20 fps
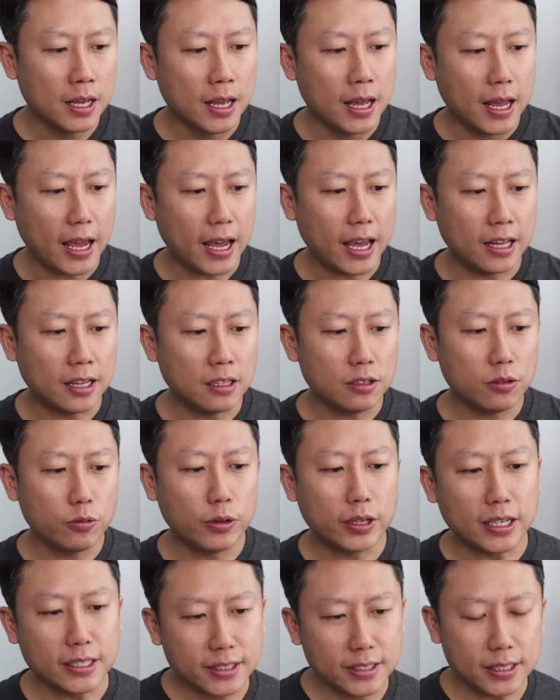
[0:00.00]
And we
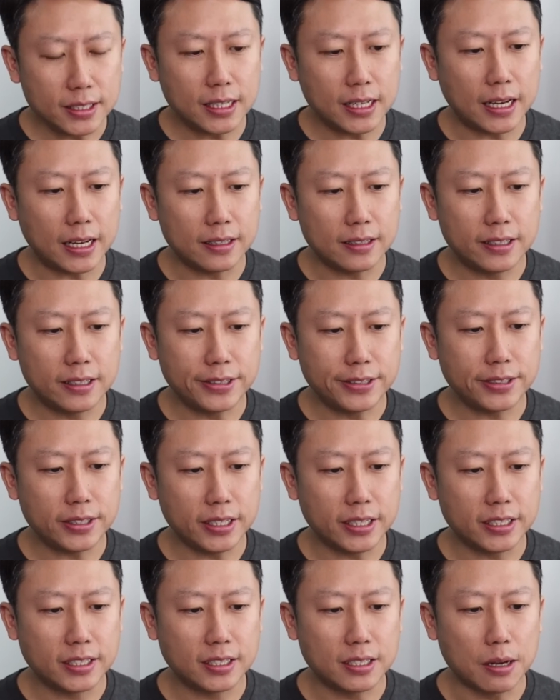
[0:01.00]
can see that this
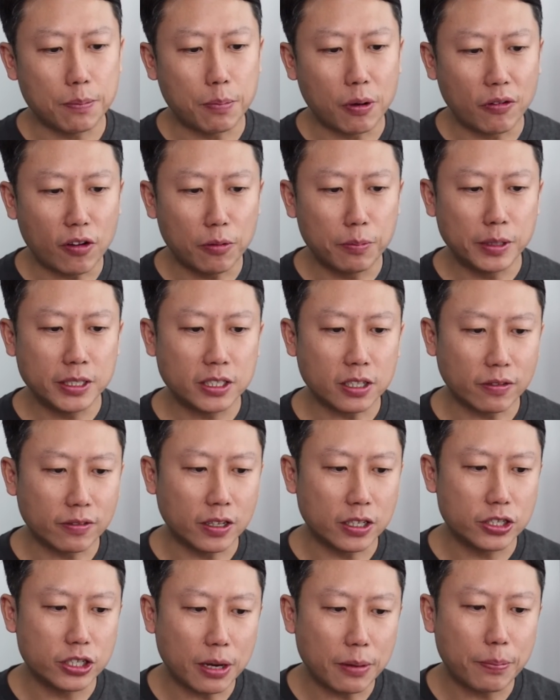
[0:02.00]
is the performance of the
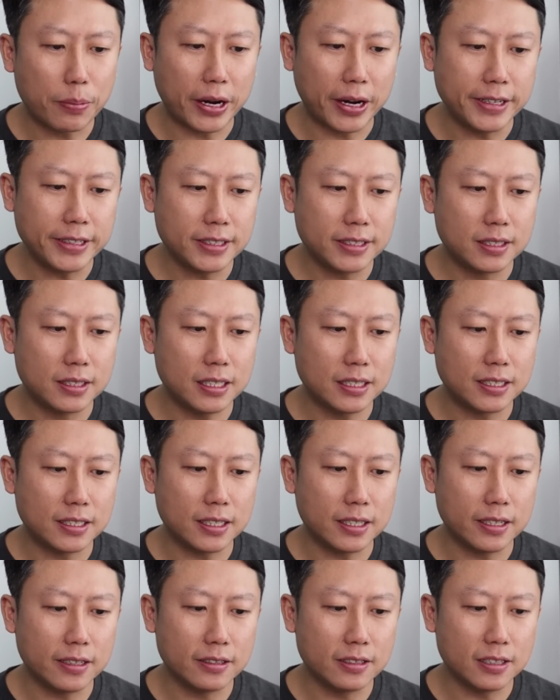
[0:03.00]
share price. This
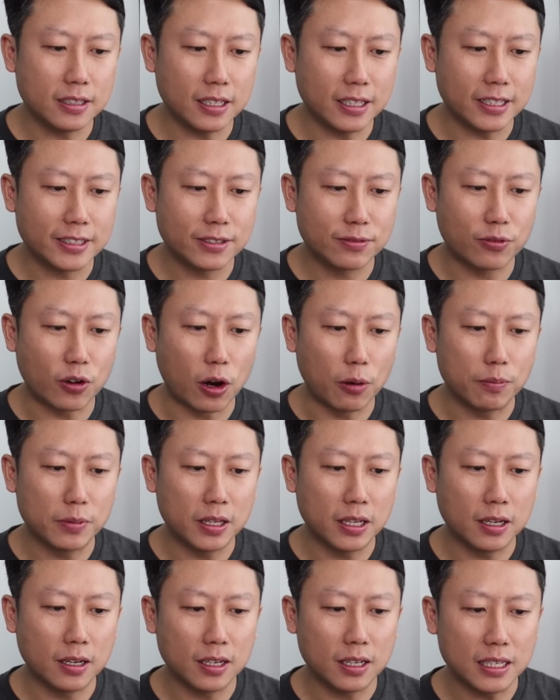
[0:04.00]
is from
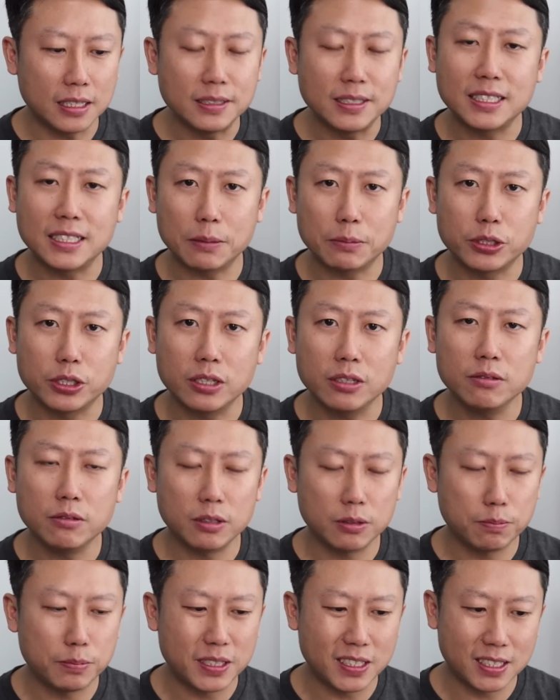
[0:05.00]
the inception
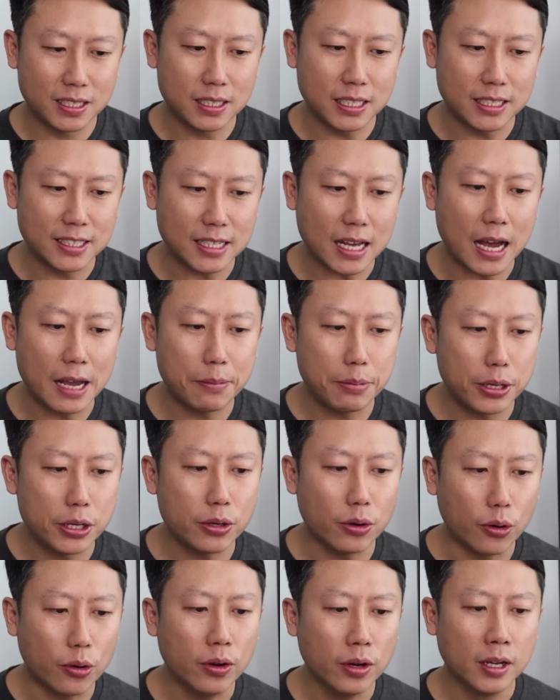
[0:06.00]
since
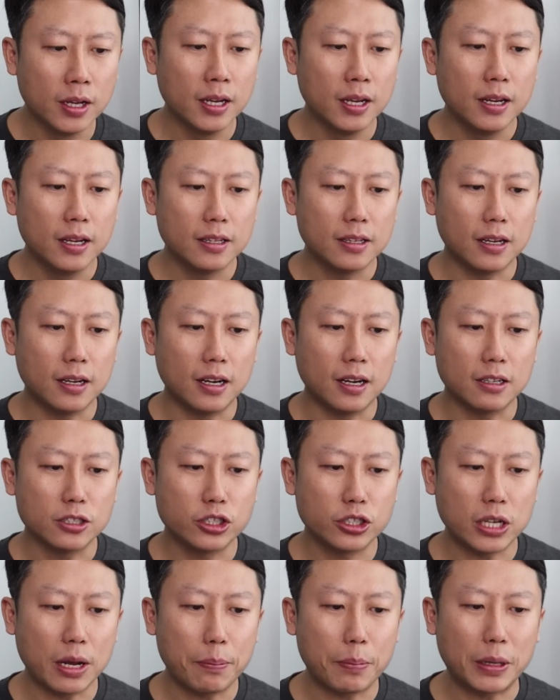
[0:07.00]
IPO. The
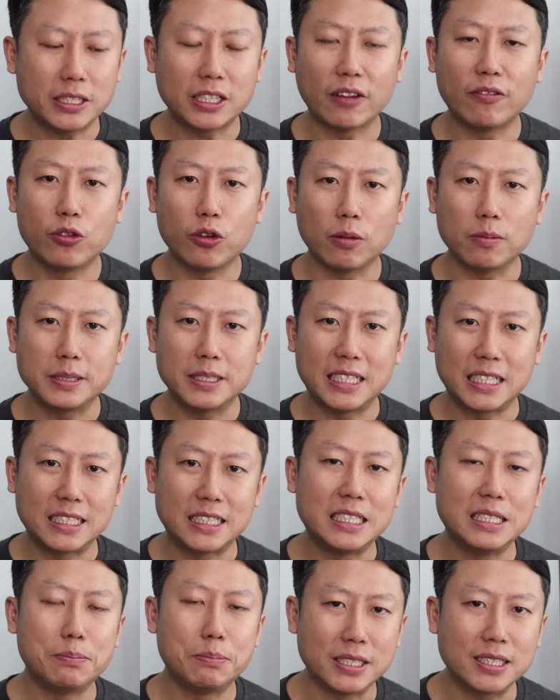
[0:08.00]
share price have dropped
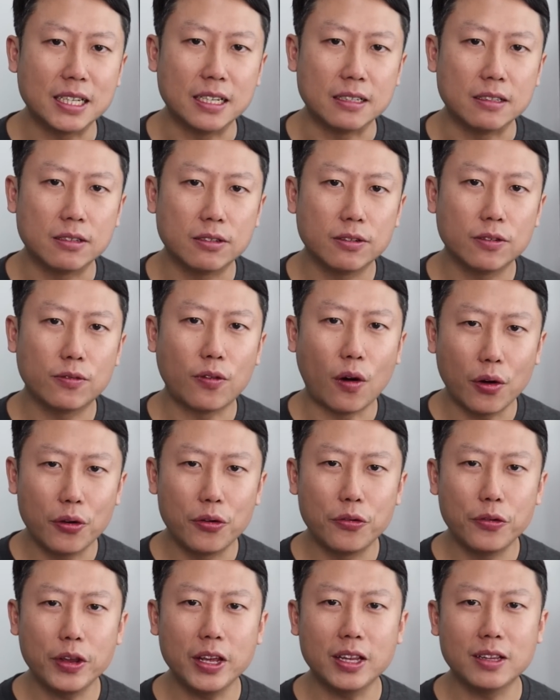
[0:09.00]
60%. For a
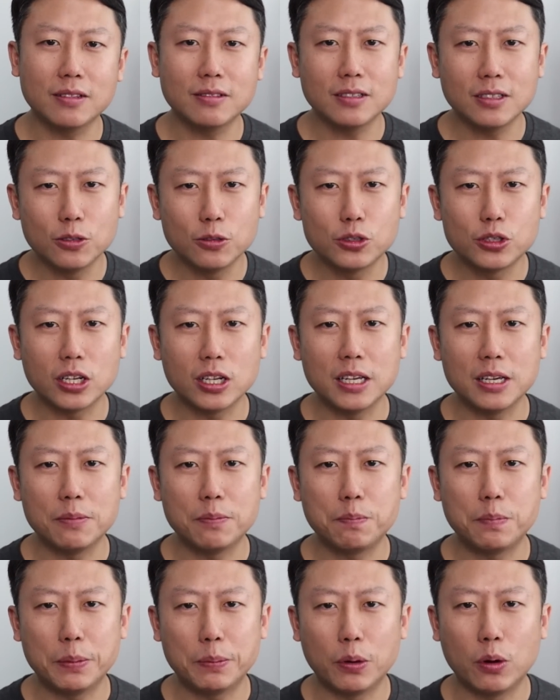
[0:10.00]
REIT, usually
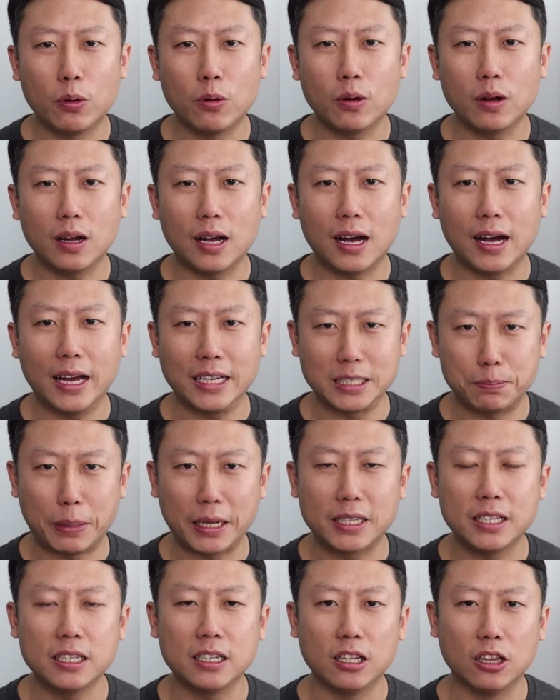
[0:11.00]
people are
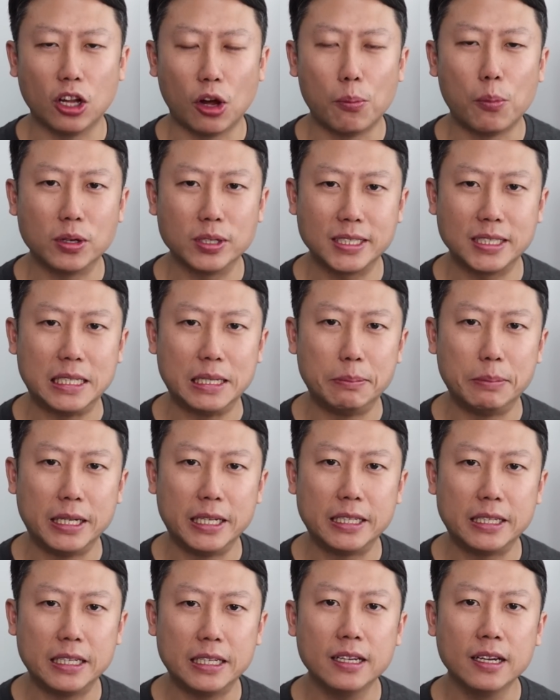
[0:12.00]
expecting a lot more
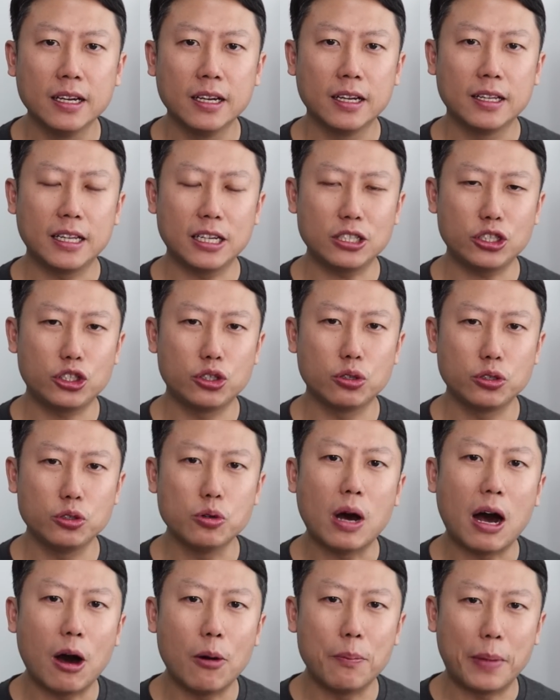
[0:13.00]
stability. That shows you
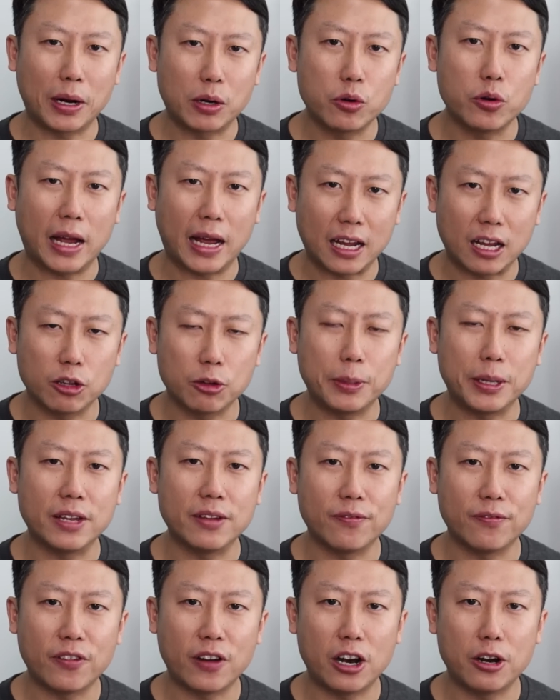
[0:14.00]
how macroeconomic
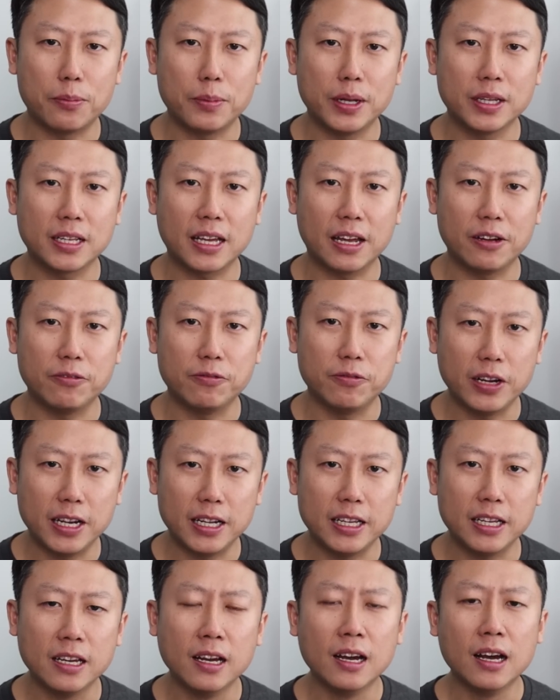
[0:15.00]
environment can
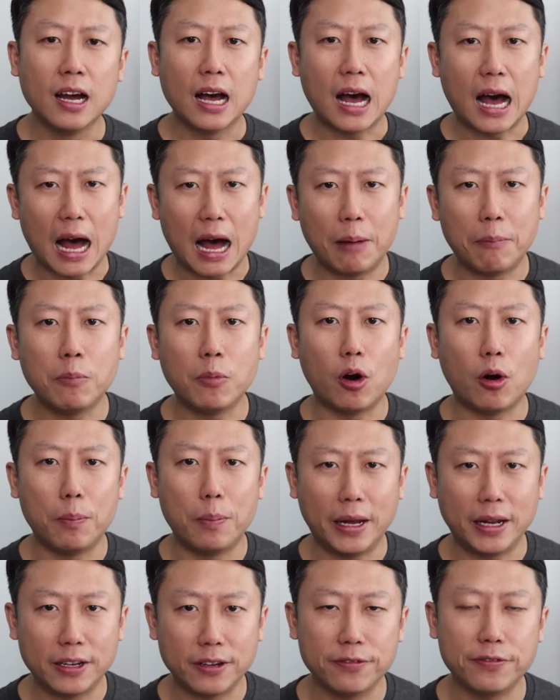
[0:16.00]
really harm or
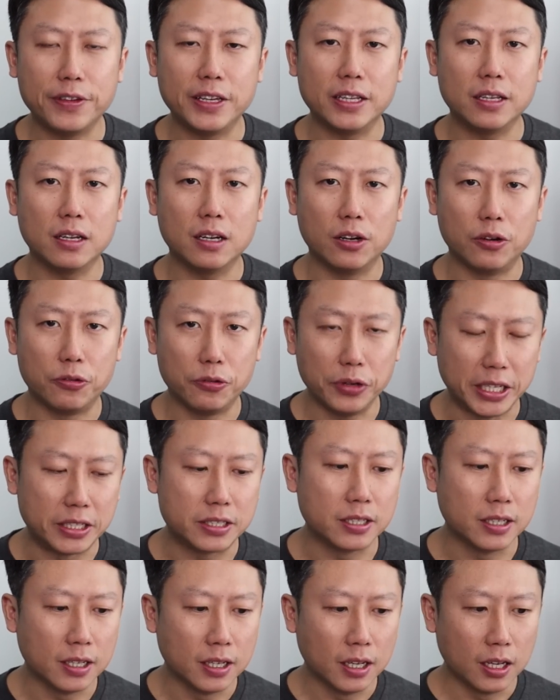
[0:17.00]
benefit a REIT.
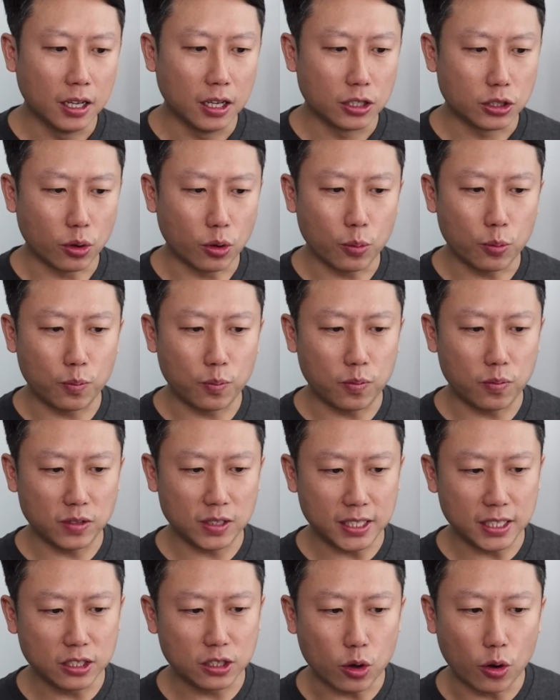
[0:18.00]
So
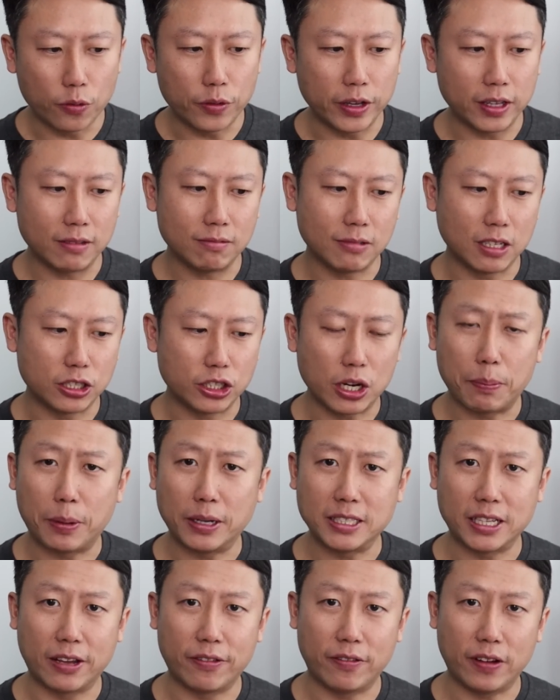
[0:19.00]
since COVID, the share
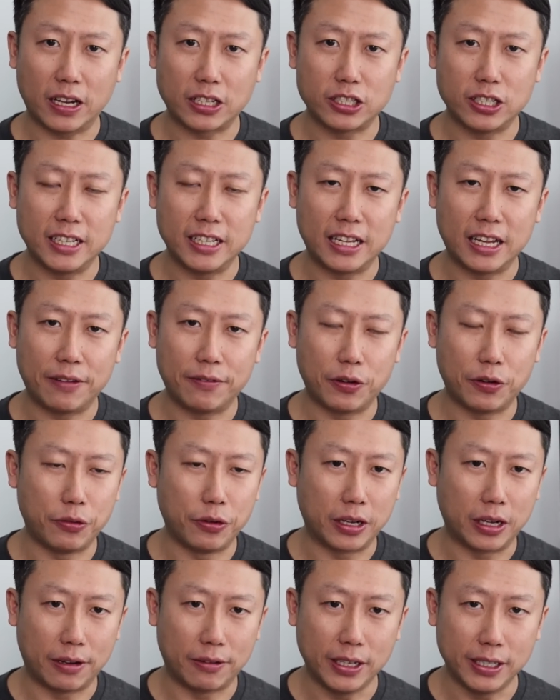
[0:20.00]
price have actually never
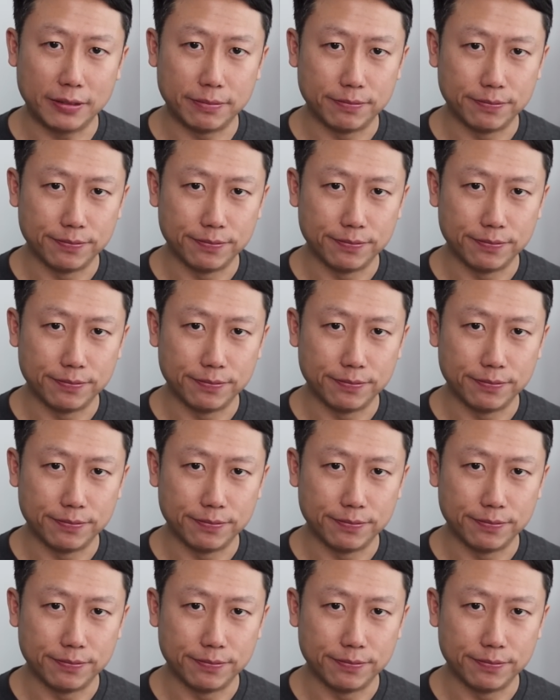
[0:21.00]
recovered.